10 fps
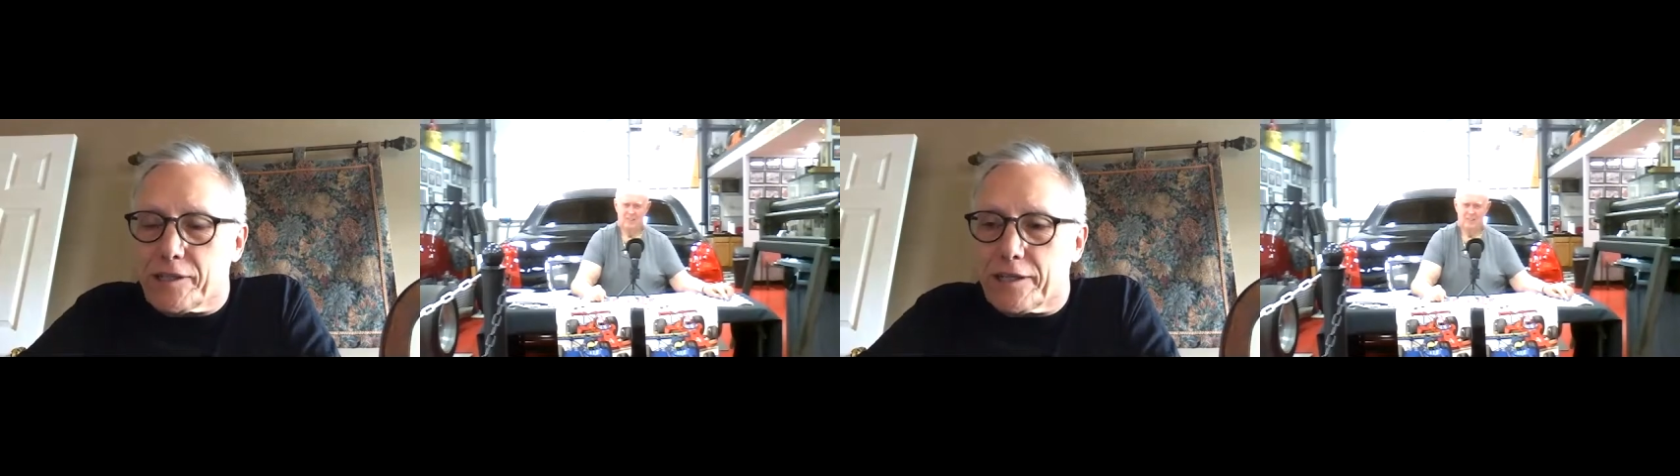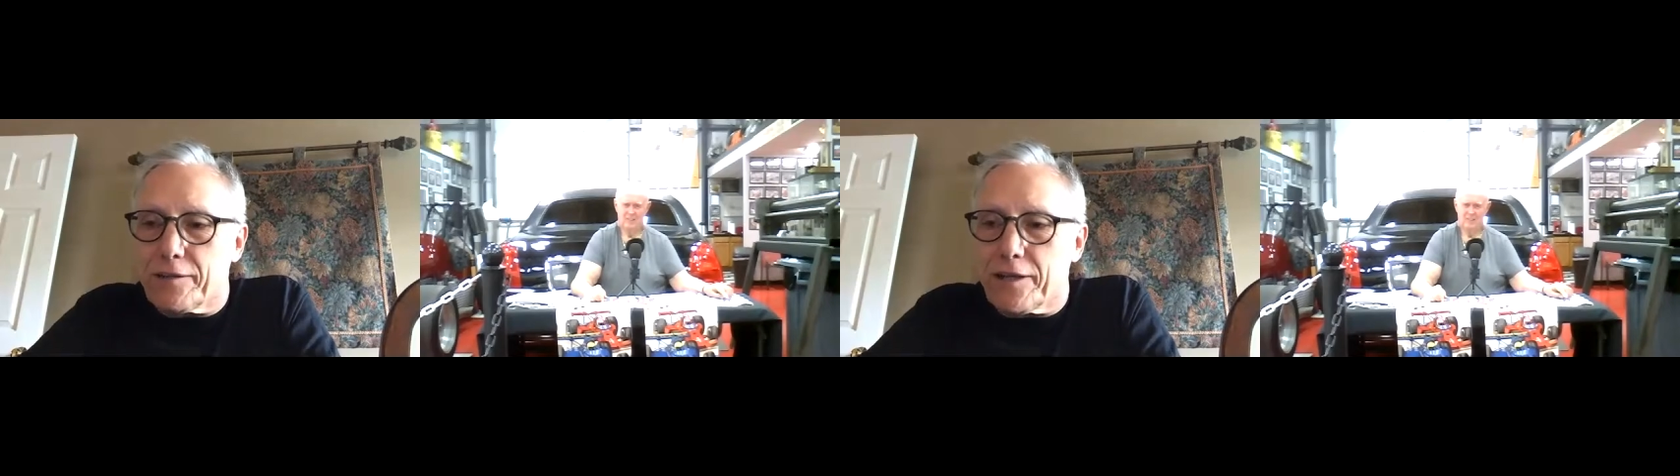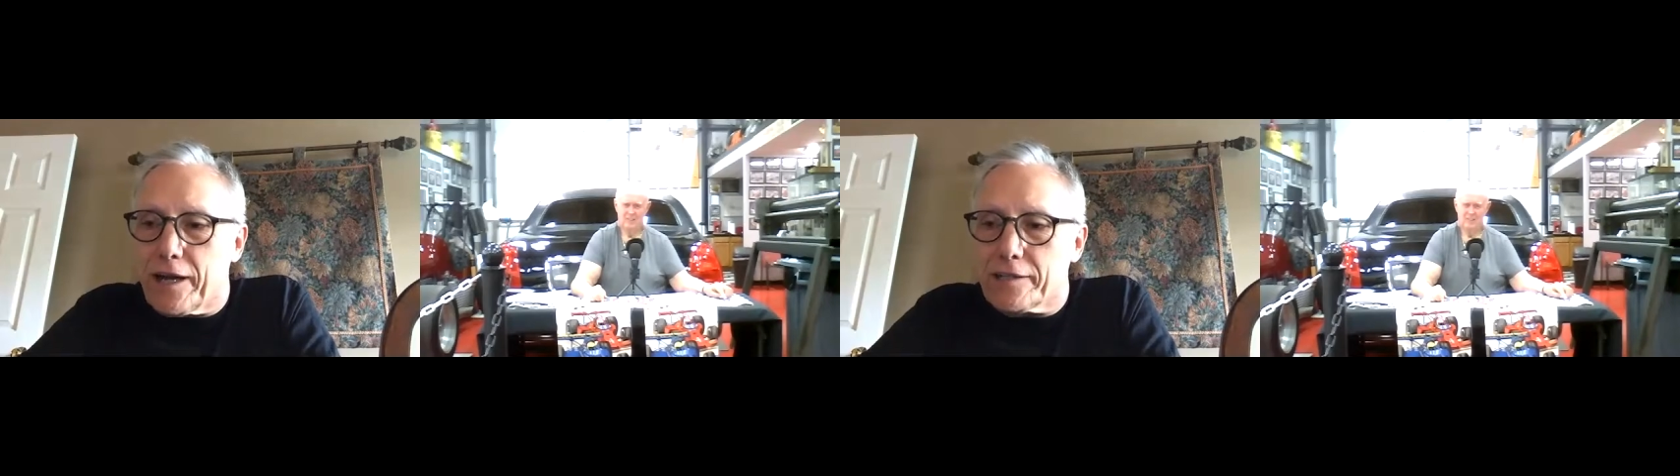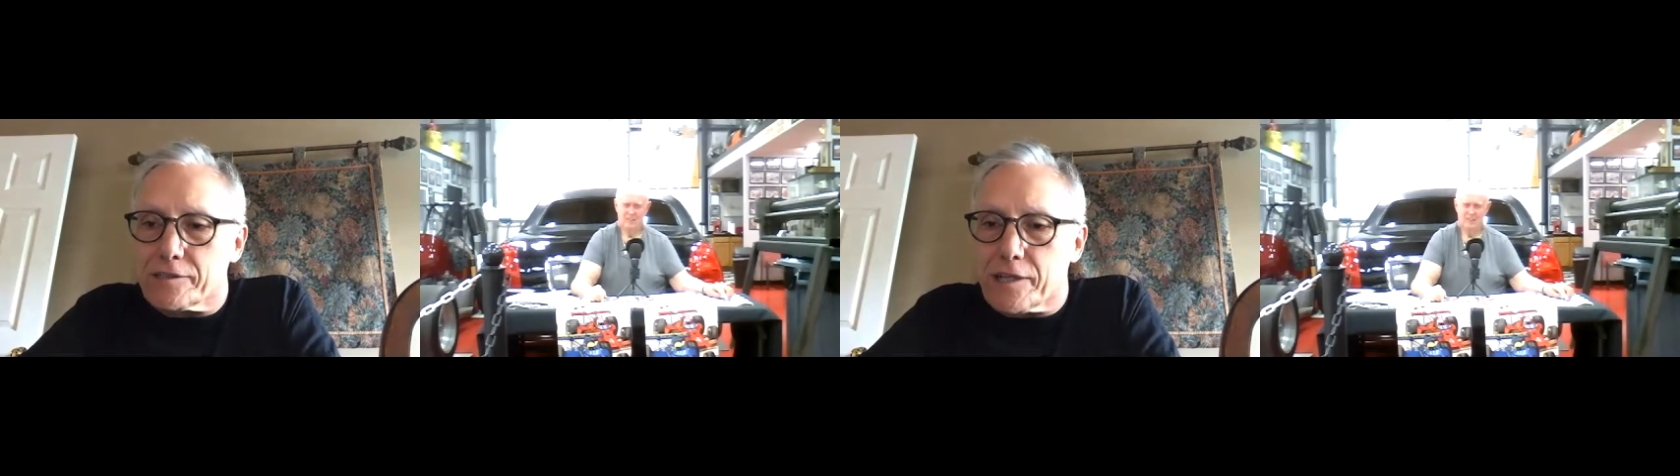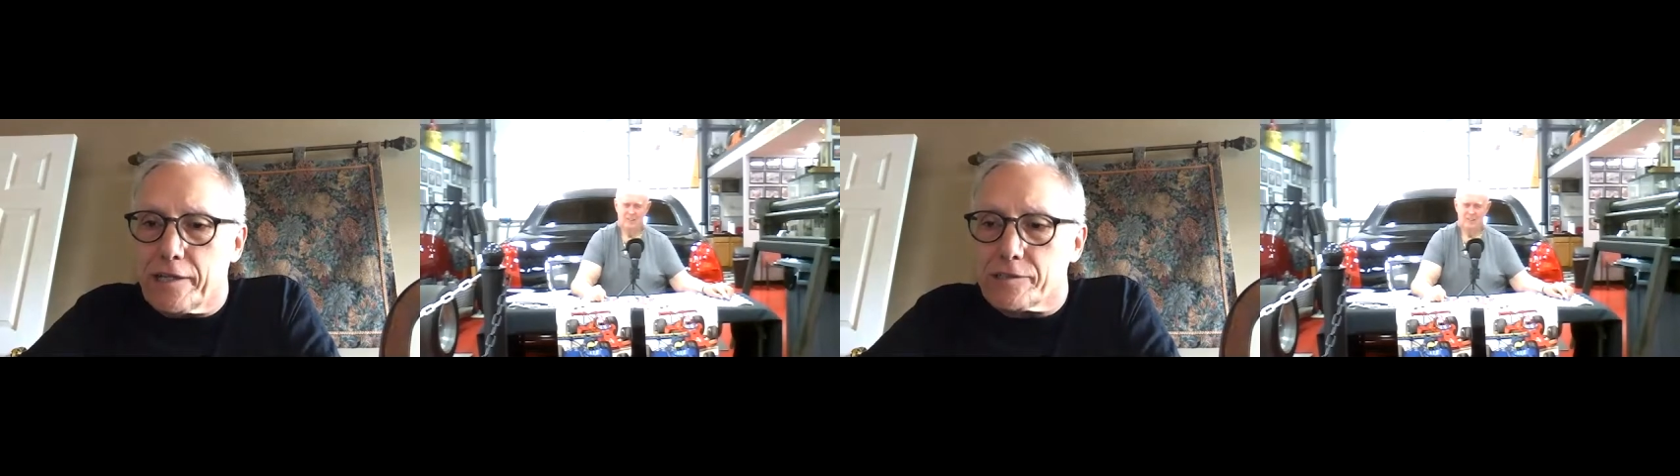in the United
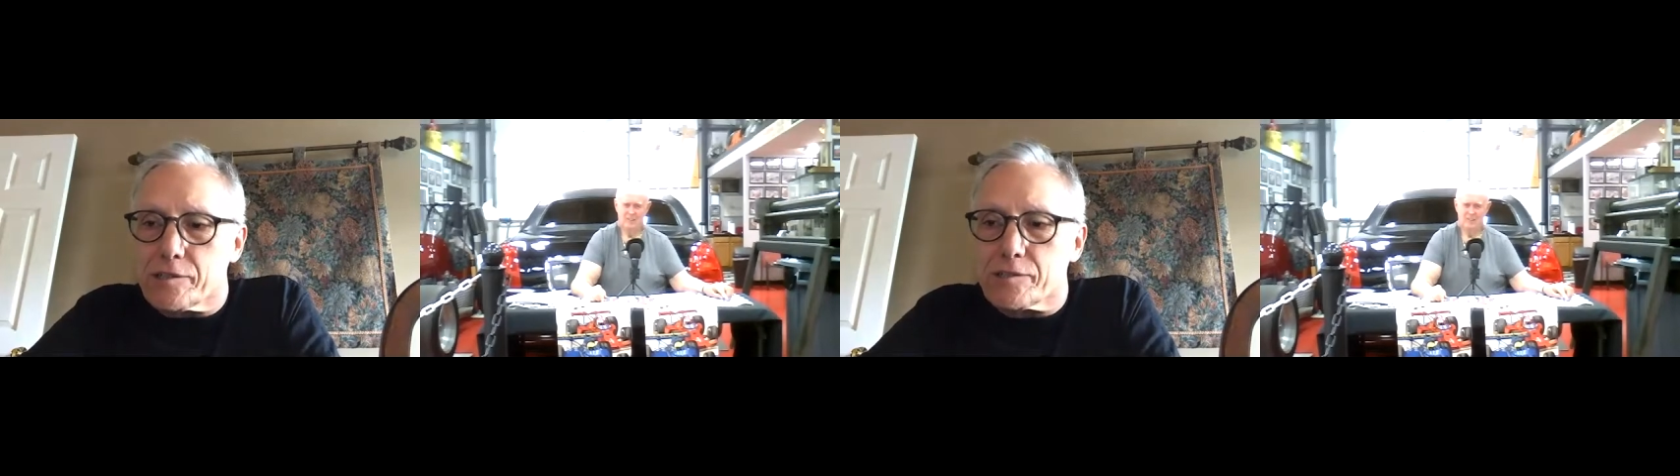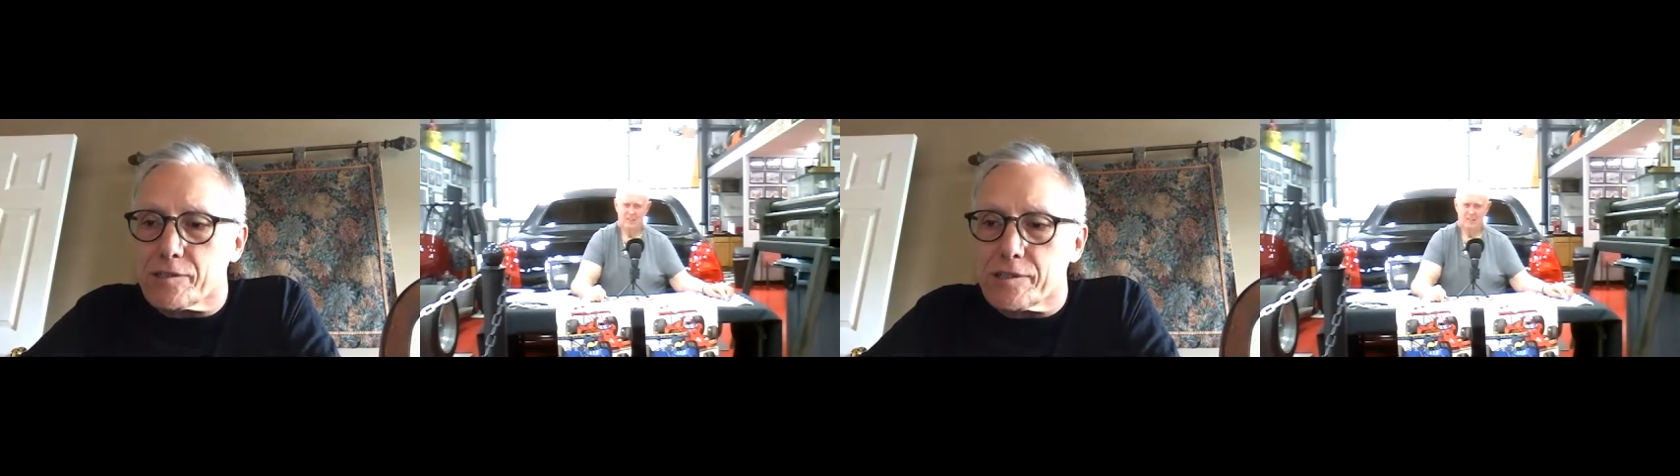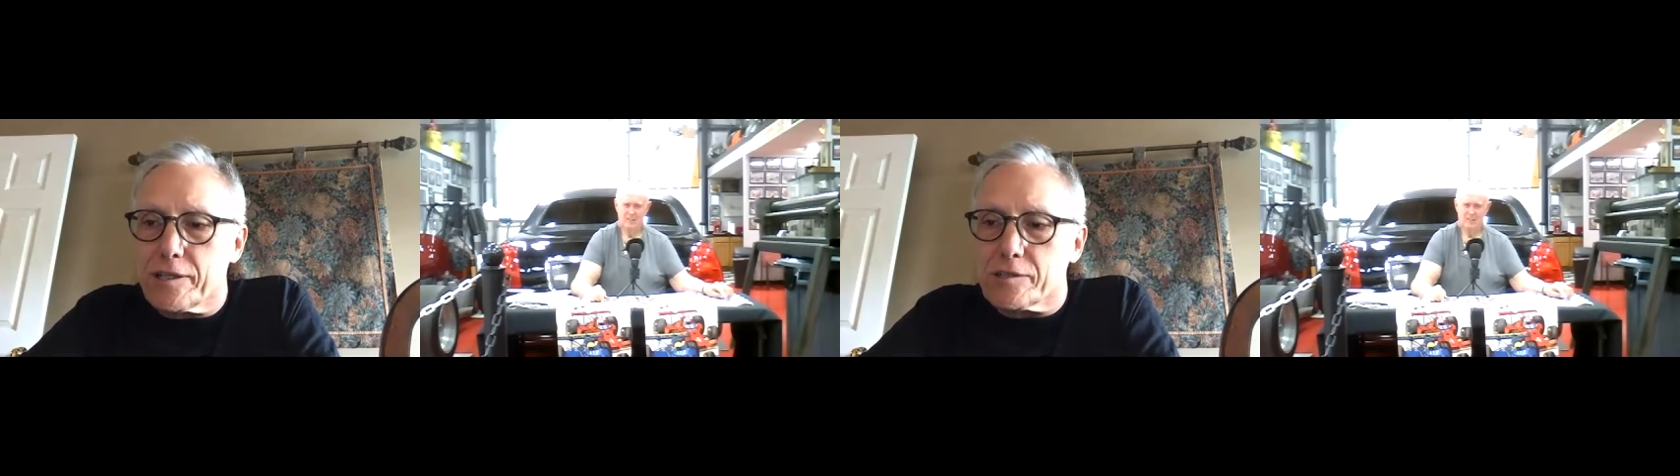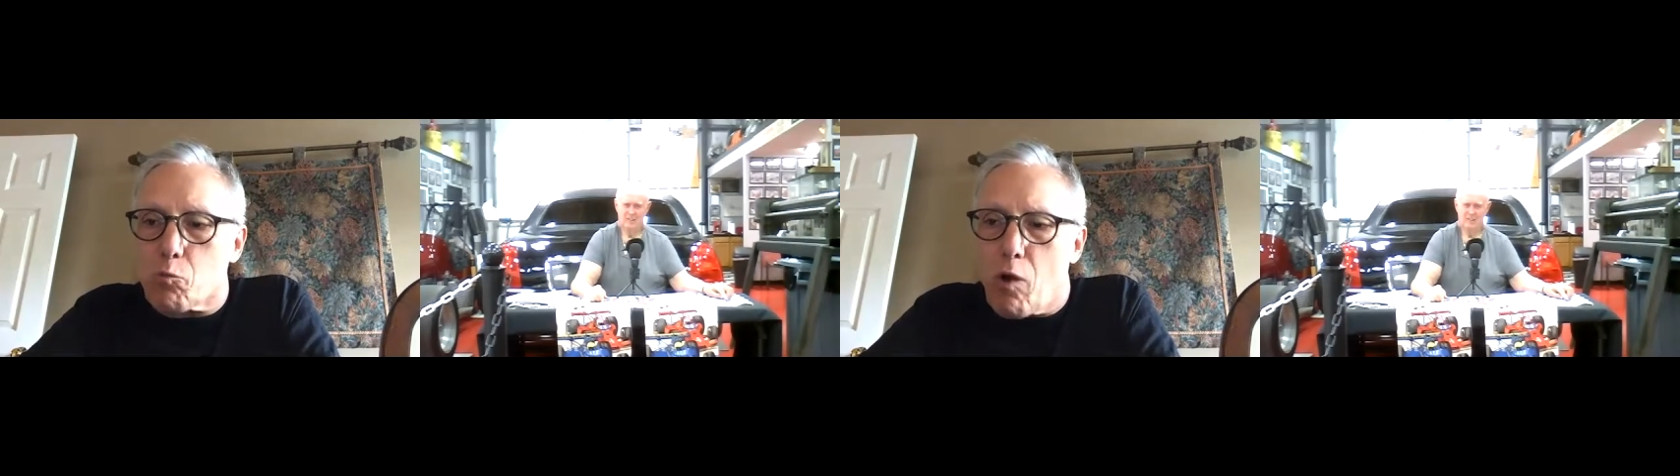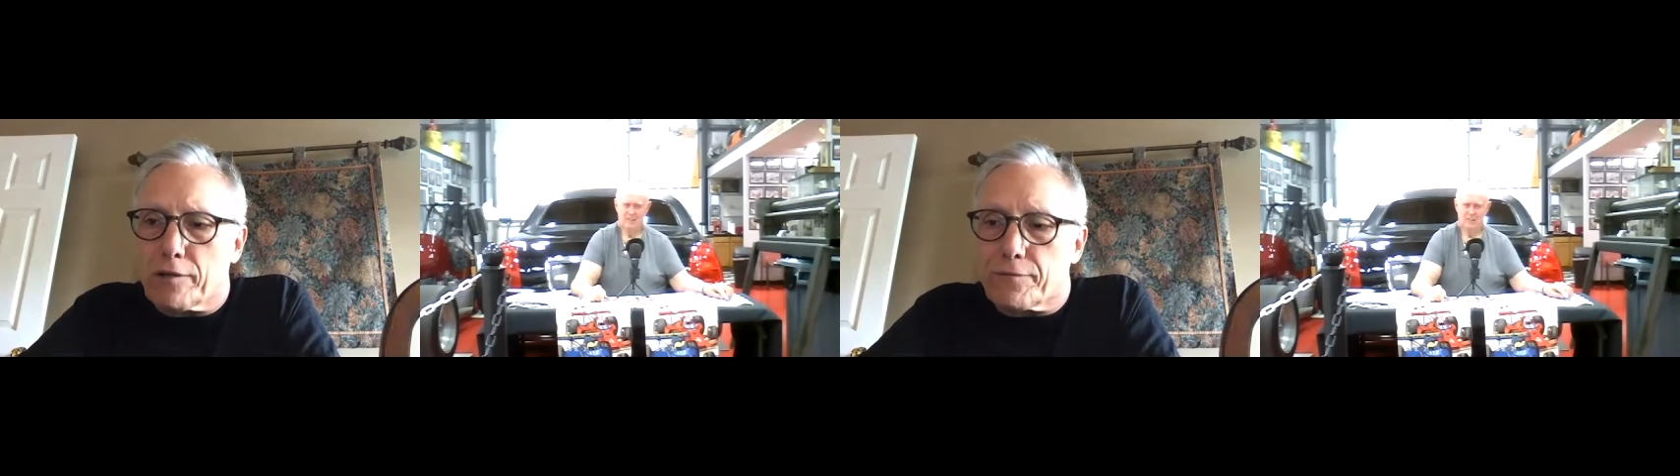States is
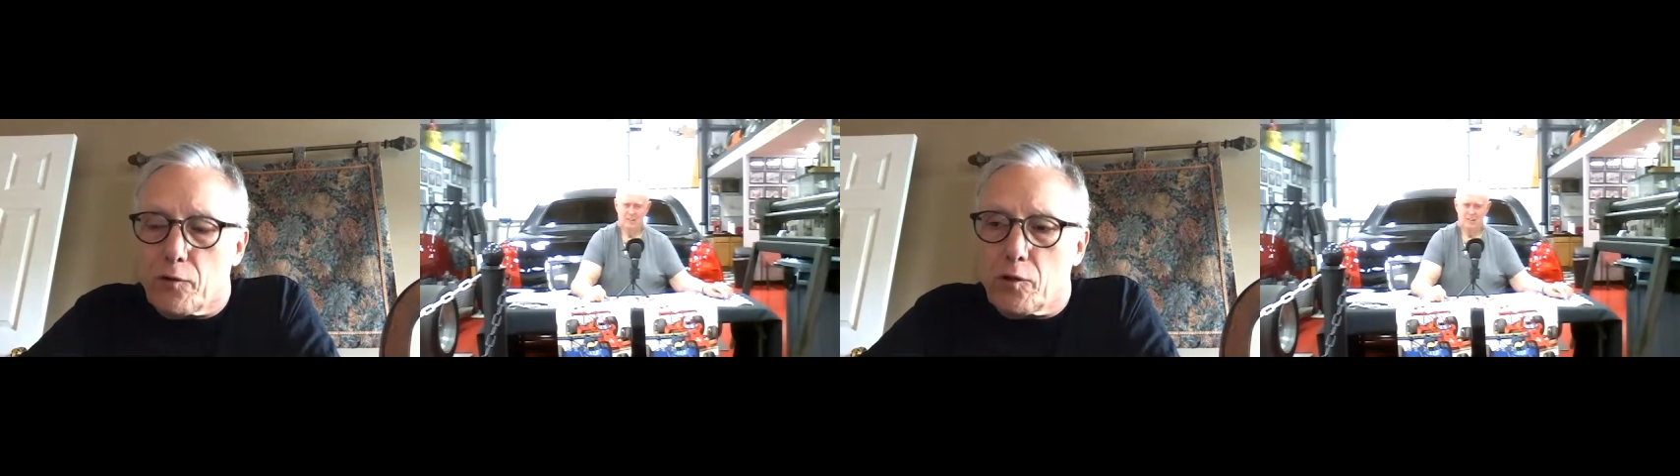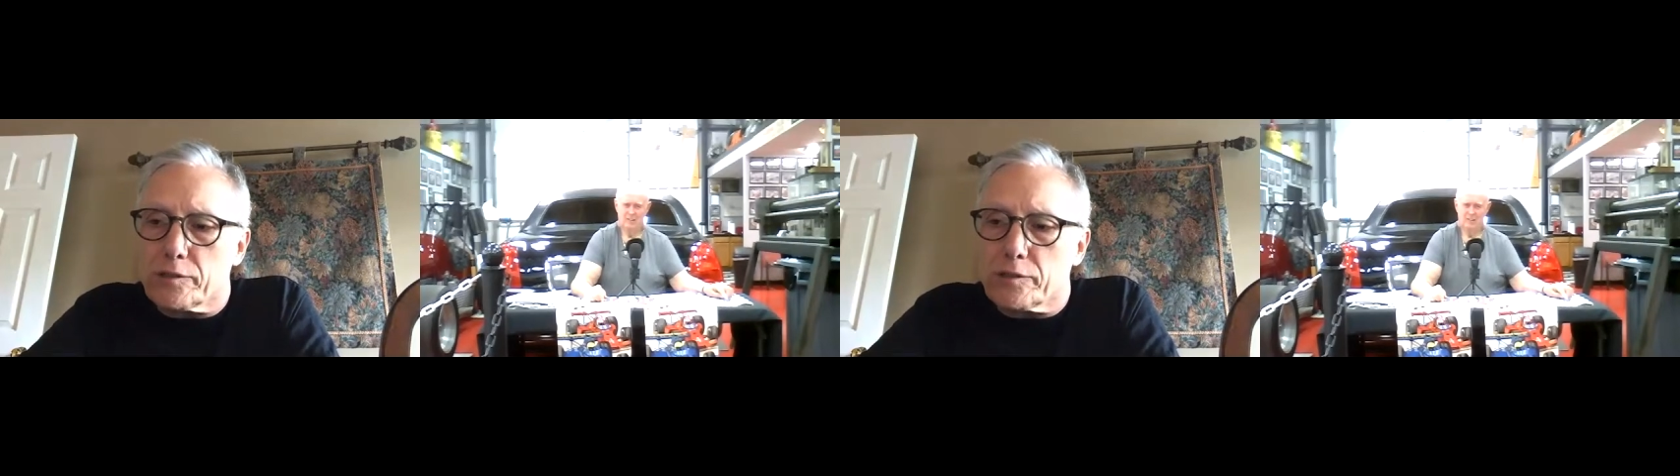wonderful,